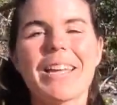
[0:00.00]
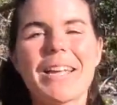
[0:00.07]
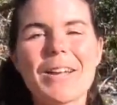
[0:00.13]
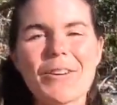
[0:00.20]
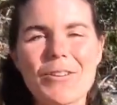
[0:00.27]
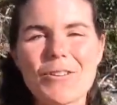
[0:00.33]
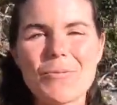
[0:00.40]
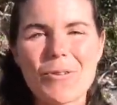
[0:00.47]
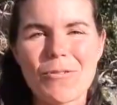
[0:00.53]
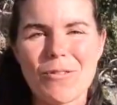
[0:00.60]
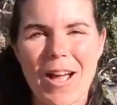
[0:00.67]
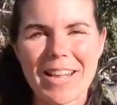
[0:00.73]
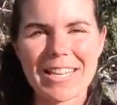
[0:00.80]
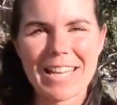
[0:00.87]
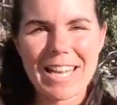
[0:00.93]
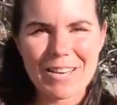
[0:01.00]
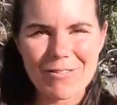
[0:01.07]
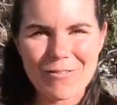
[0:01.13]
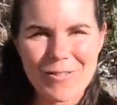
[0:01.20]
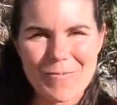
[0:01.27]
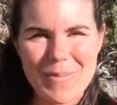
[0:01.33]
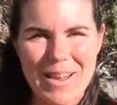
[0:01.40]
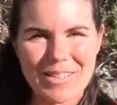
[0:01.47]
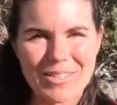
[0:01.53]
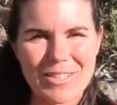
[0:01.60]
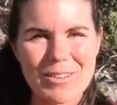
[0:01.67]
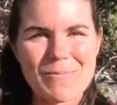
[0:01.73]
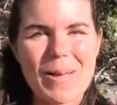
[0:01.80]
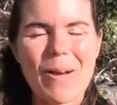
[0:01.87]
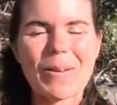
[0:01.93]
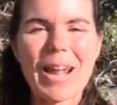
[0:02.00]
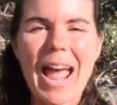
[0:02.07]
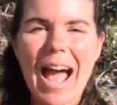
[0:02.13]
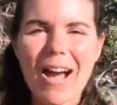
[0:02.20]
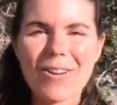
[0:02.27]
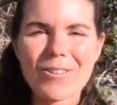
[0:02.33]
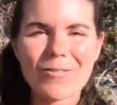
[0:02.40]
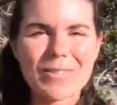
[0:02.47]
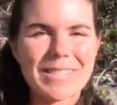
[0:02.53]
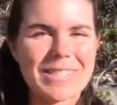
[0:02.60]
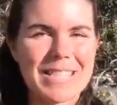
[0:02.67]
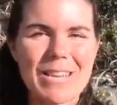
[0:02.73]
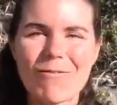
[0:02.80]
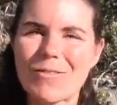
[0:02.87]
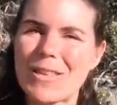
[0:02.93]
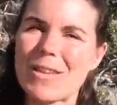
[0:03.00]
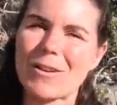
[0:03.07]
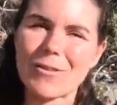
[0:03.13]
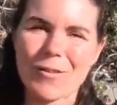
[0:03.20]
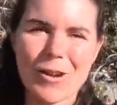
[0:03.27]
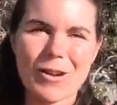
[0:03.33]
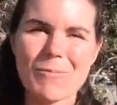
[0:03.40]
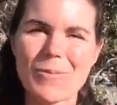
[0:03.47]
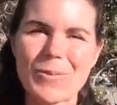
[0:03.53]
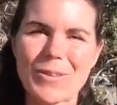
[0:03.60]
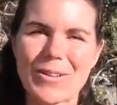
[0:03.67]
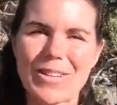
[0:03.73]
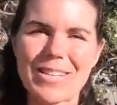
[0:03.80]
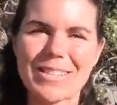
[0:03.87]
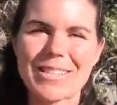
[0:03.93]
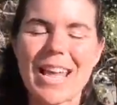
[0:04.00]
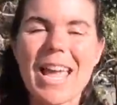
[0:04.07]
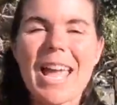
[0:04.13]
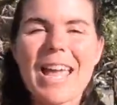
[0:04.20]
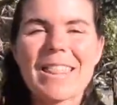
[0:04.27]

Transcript: Here you will find information about how to receive the incredible goodies